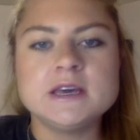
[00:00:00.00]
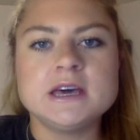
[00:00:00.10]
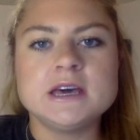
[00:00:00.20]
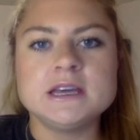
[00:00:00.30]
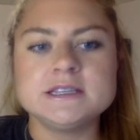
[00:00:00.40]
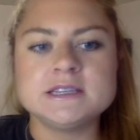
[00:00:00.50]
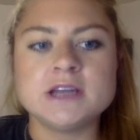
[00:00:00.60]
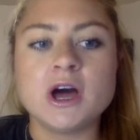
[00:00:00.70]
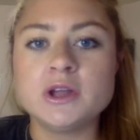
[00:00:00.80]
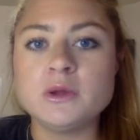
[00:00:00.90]
It's
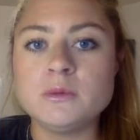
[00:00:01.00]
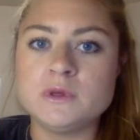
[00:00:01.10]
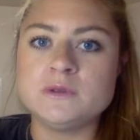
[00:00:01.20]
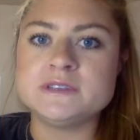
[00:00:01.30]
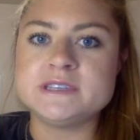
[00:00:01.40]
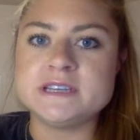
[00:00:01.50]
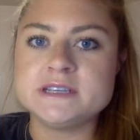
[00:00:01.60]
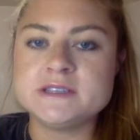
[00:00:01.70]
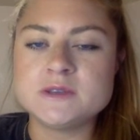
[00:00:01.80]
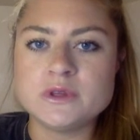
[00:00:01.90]
an autoimmune
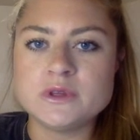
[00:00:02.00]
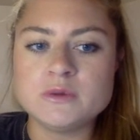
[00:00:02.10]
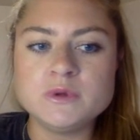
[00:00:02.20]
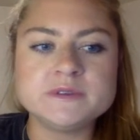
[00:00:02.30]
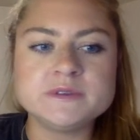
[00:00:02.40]
disease, so the immune